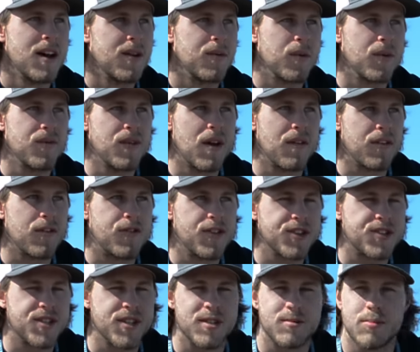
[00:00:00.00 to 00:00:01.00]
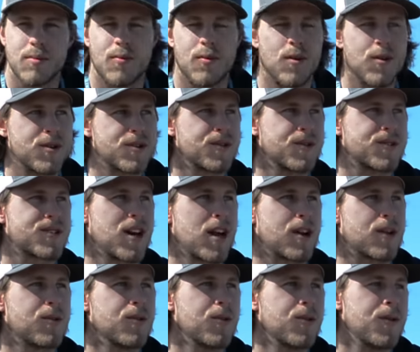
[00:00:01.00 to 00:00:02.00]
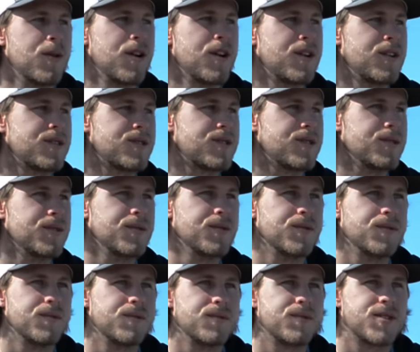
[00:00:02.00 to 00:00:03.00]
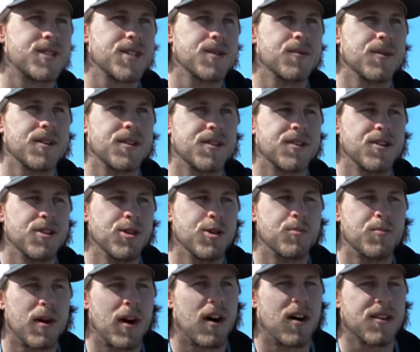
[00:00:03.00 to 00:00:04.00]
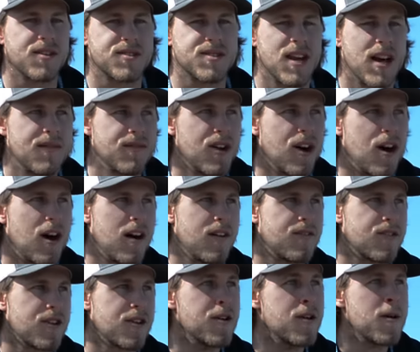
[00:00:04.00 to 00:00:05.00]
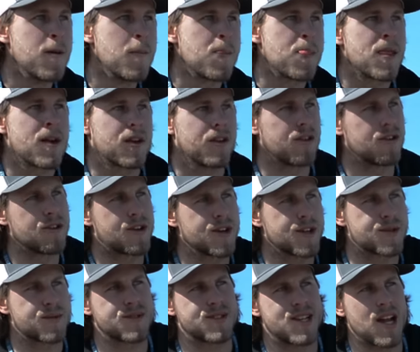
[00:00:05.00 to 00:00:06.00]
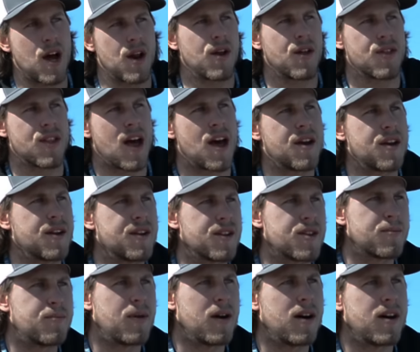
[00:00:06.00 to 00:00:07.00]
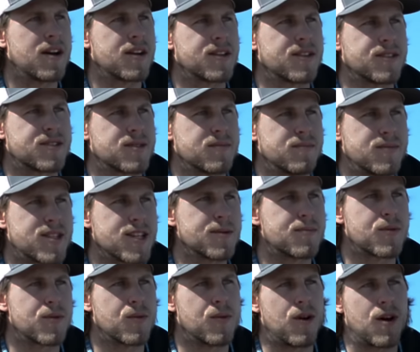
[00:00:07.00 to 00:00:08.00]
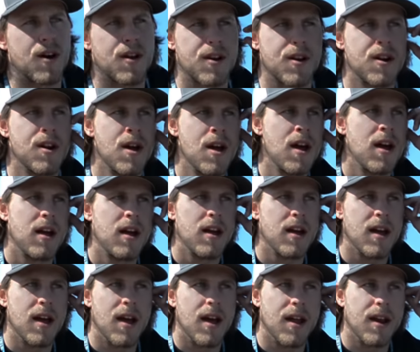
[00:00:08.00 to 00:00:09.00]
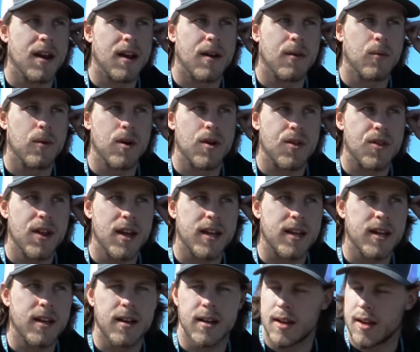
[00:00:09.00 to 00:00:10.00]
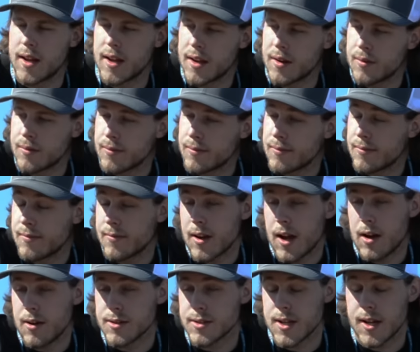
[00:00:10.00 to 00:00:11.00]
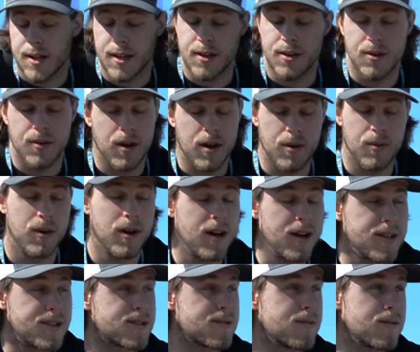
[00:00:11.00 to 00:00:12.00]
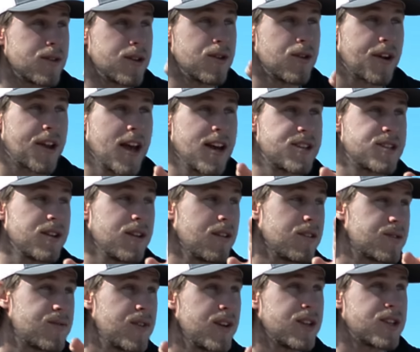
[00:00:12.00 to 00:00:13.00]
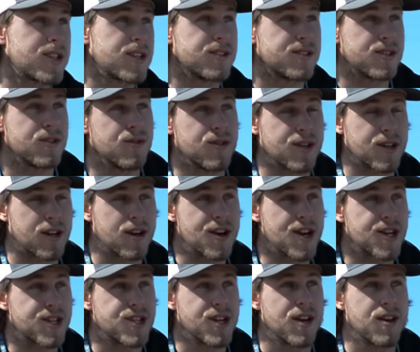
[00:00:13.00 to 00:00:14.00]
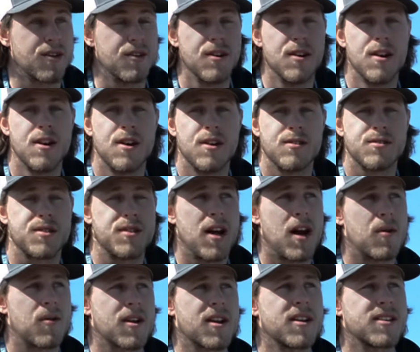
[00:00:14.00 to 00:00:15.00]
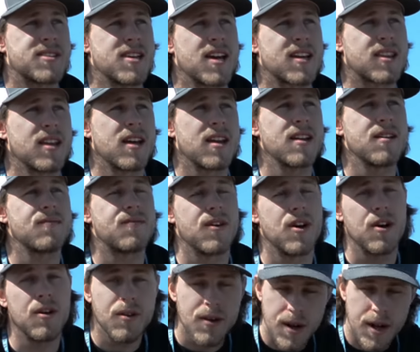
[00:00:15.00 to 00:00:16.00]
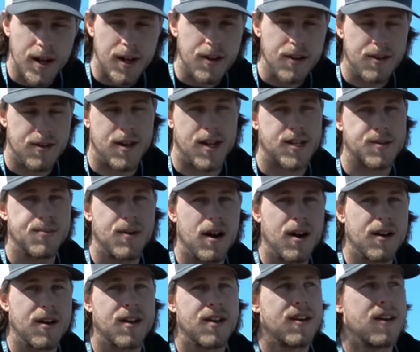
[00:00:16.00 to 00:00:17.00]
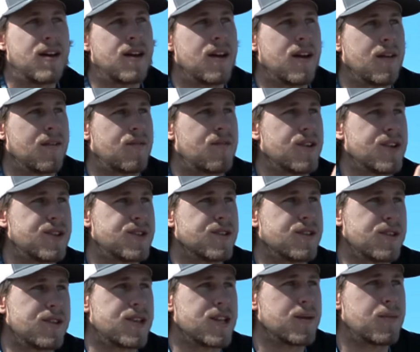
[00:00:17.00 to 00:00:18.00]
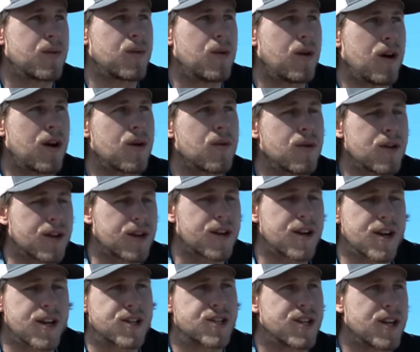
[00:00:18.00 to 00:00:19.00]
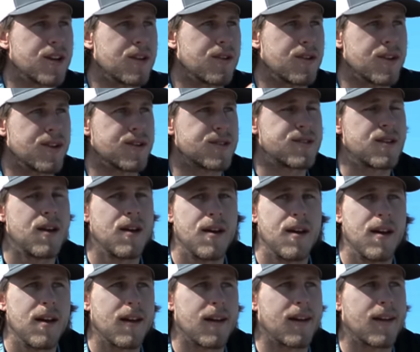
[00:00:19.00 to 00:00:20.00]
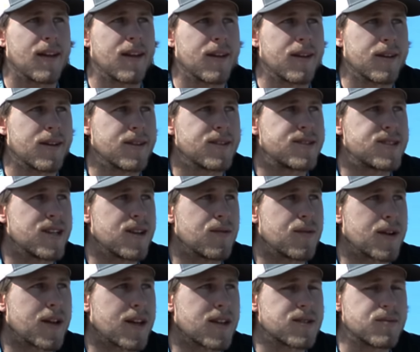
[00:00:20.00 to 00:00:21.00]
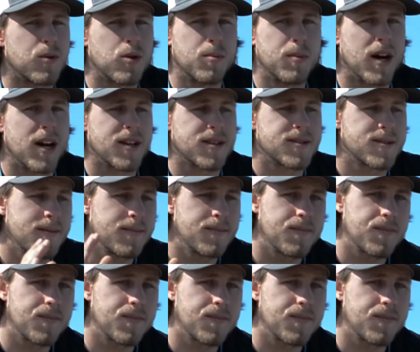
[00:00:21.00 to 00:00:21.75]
we've never fished these before, so it's kind of cool to see what new ponds have to offer. Lucas was down on that end of the pond in some deeper water, and we were thinking, and I was like, you know what it was? You were catching all the fish because you were in the creek channel. So now we're gonna take that info and go to the next pond and fish in the deeper water where the creek channel is and see if we can get some more bites.